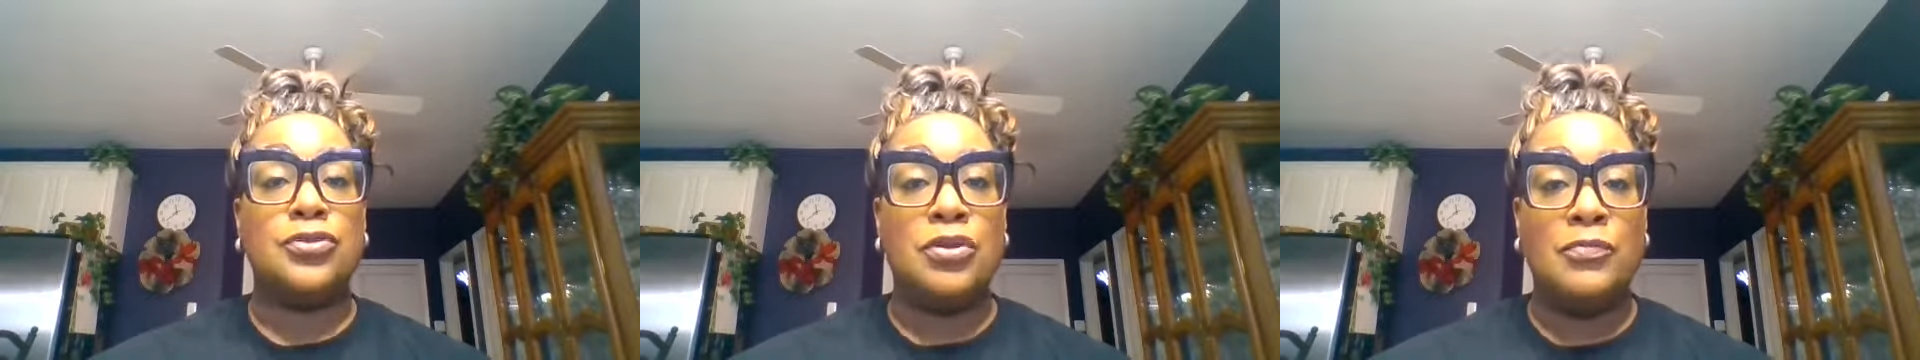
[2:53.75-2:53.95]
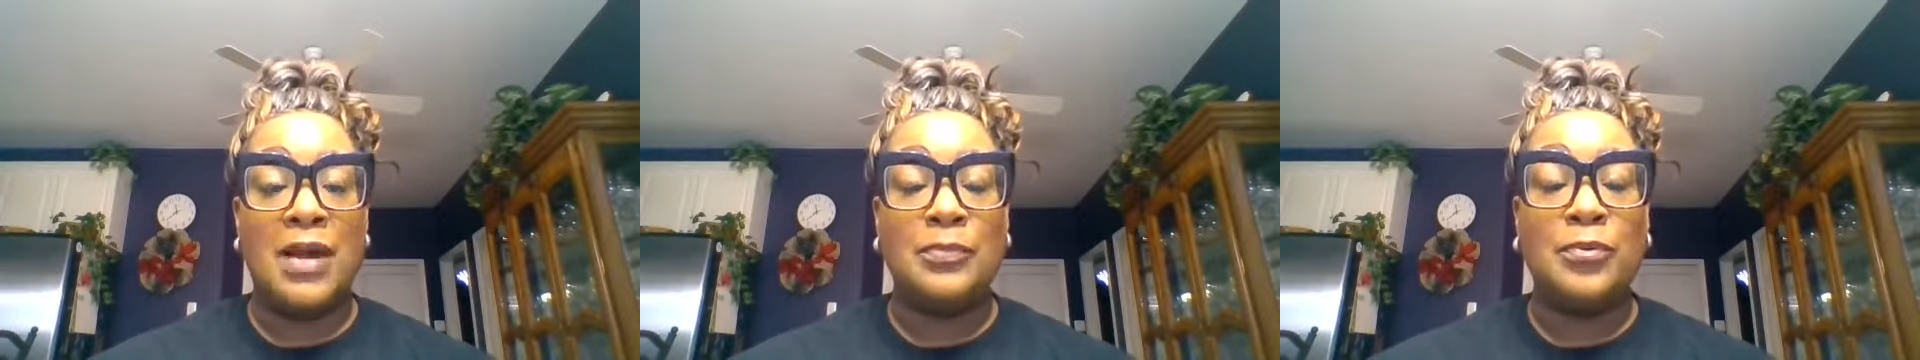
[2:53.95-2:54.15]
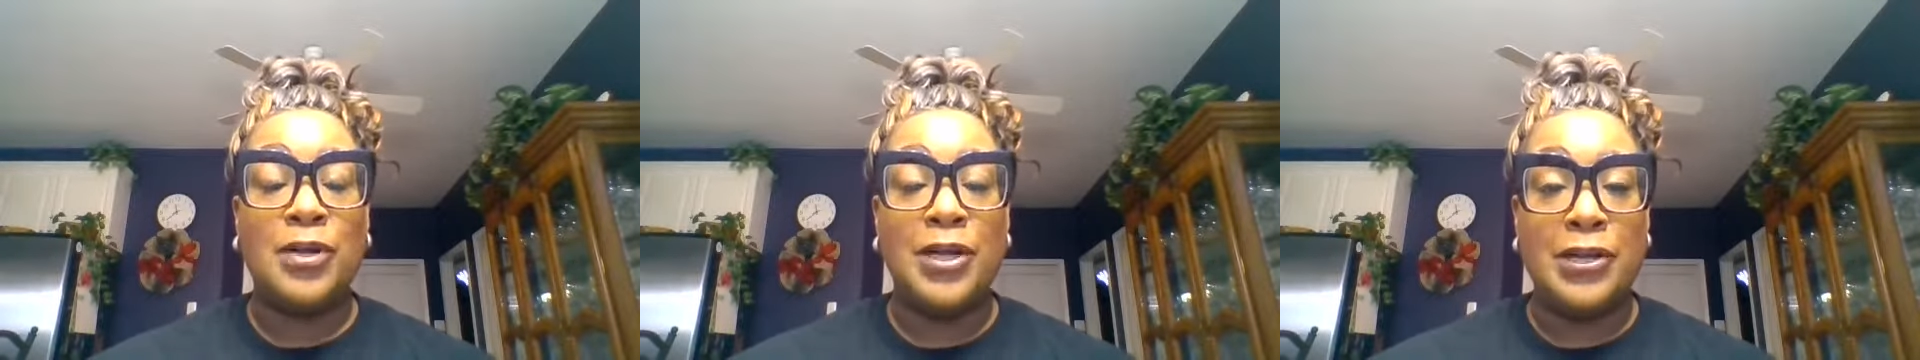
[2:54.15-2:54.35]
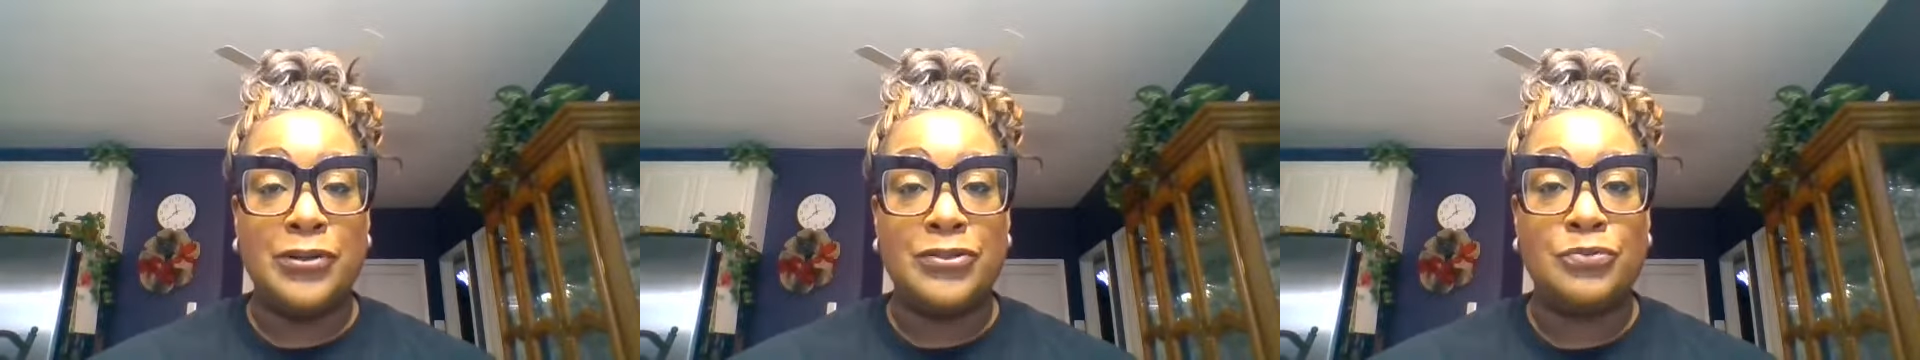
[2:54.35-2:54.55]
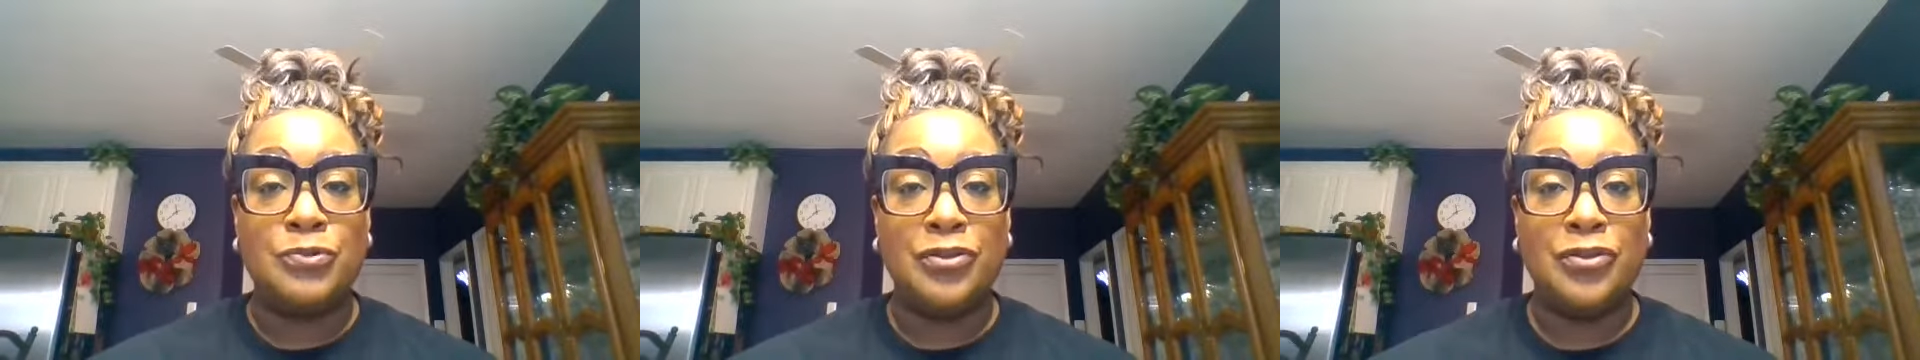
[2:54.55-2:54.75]
So my
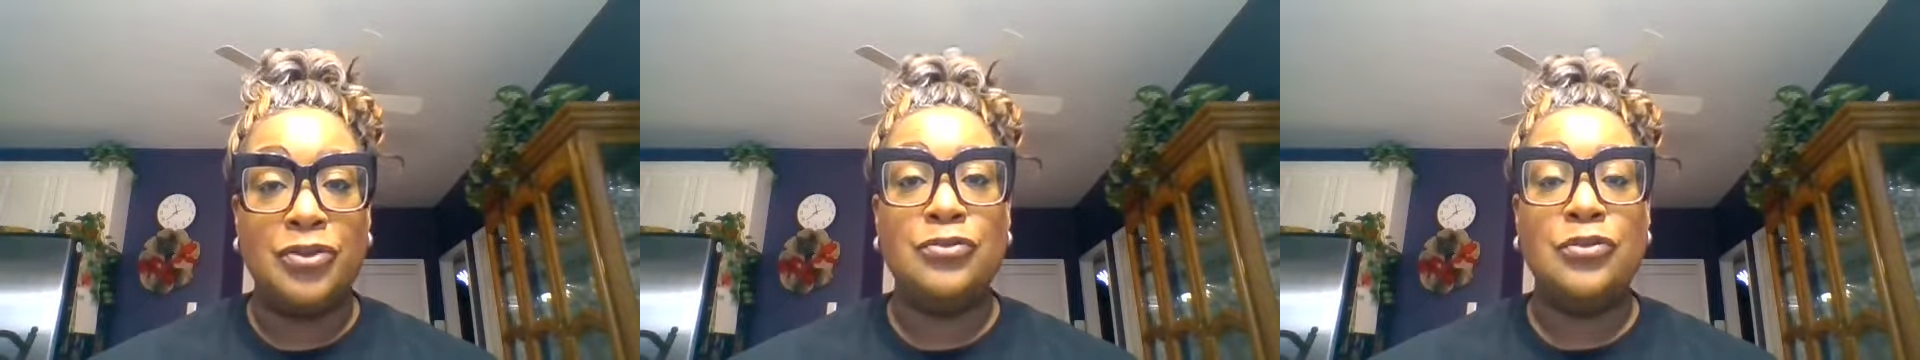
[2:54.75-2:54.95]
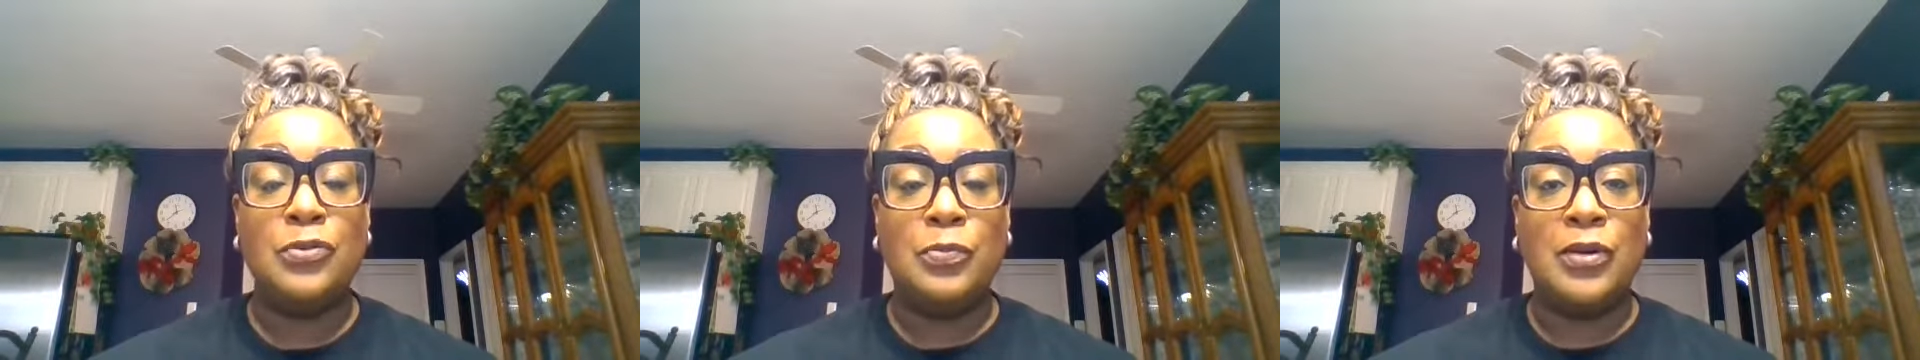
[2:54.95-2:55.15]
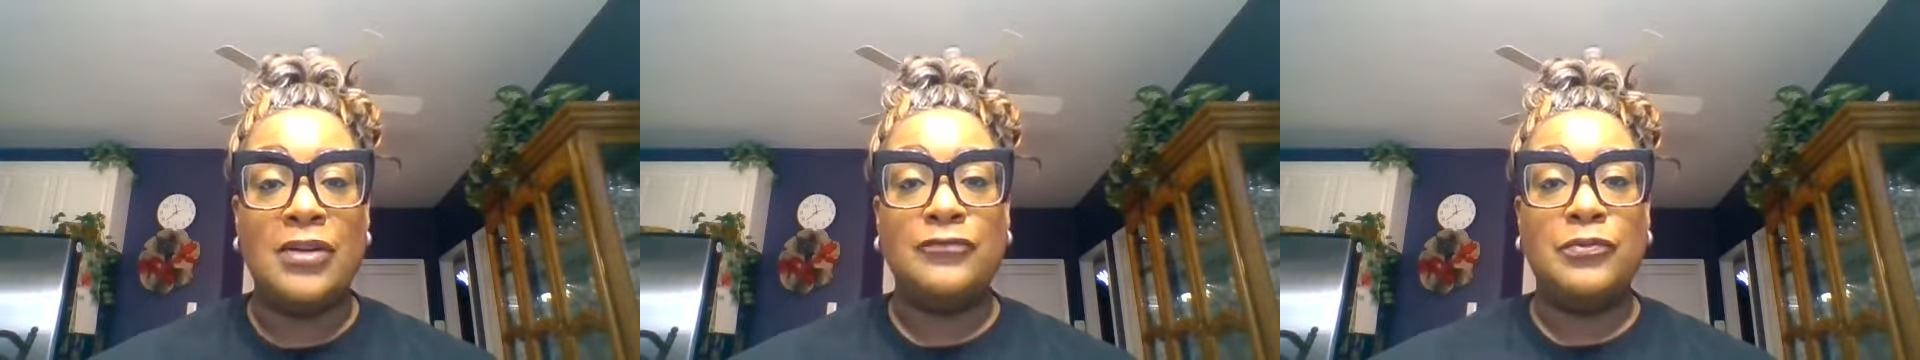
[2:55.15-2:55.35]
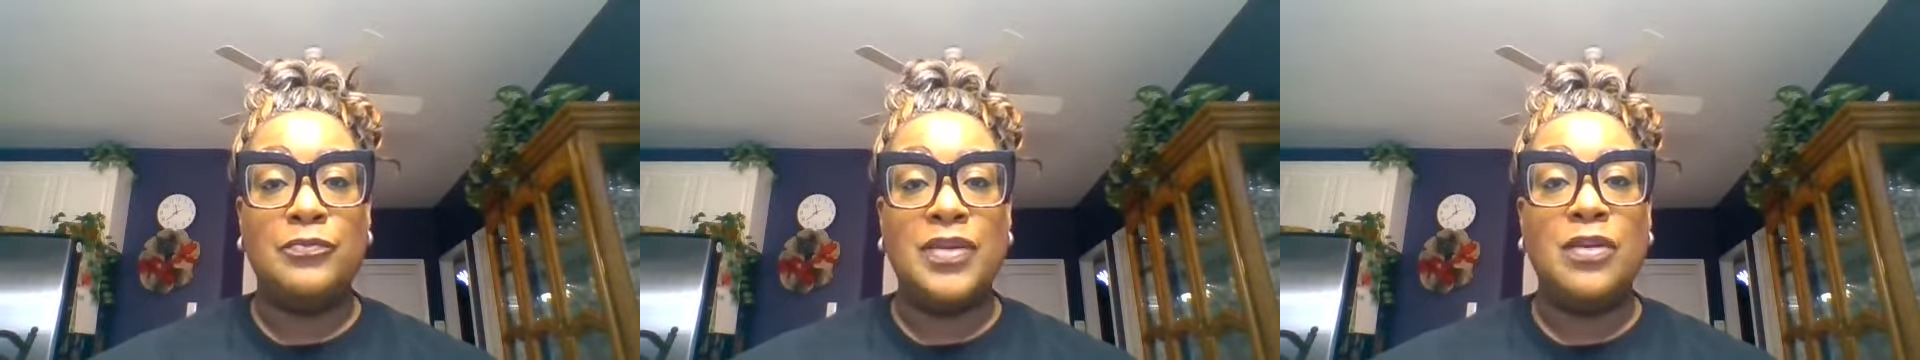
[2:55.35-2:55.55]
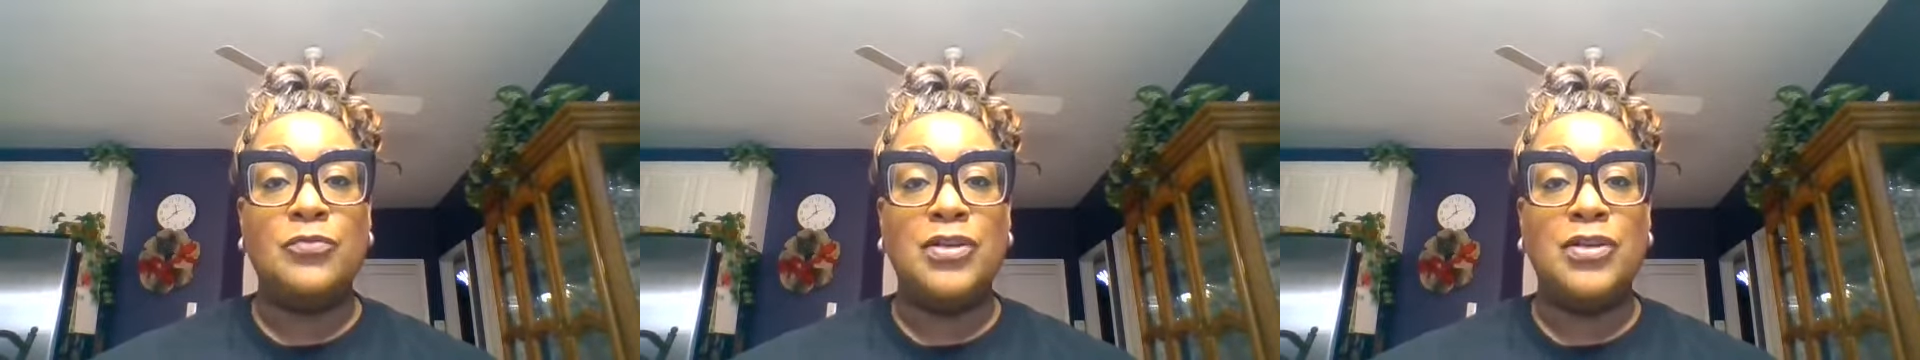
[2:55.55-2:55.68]
prayer is with you. You pray for me